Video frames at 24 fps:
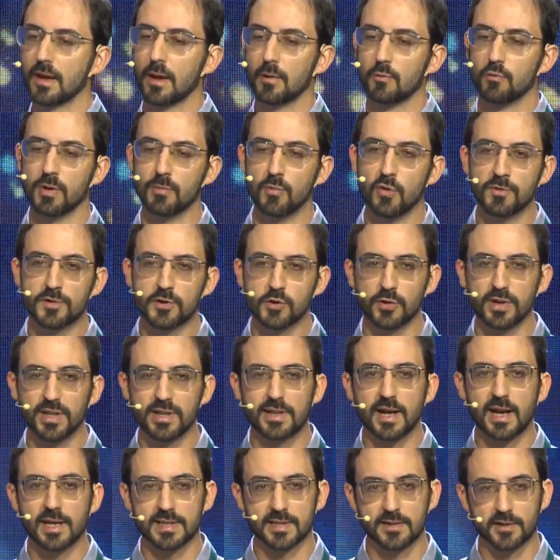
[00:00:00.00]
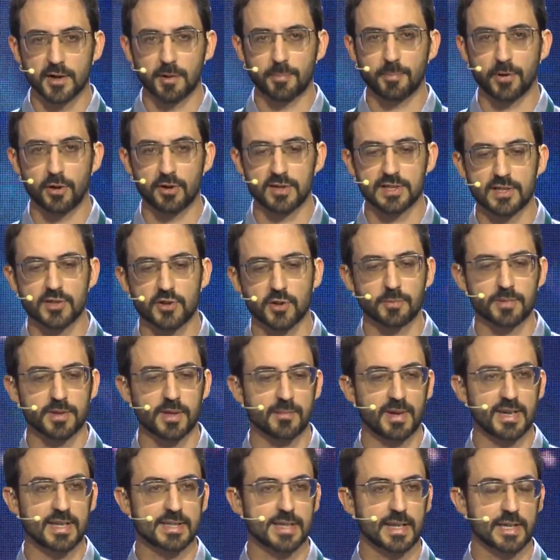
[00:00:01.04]
we moved to industrial process
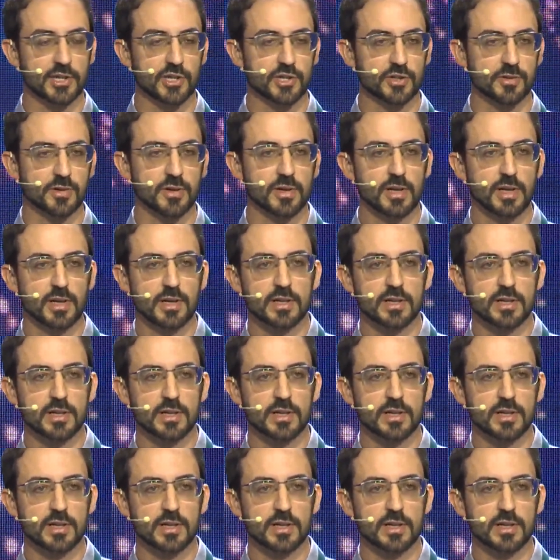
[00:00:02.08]
optimization.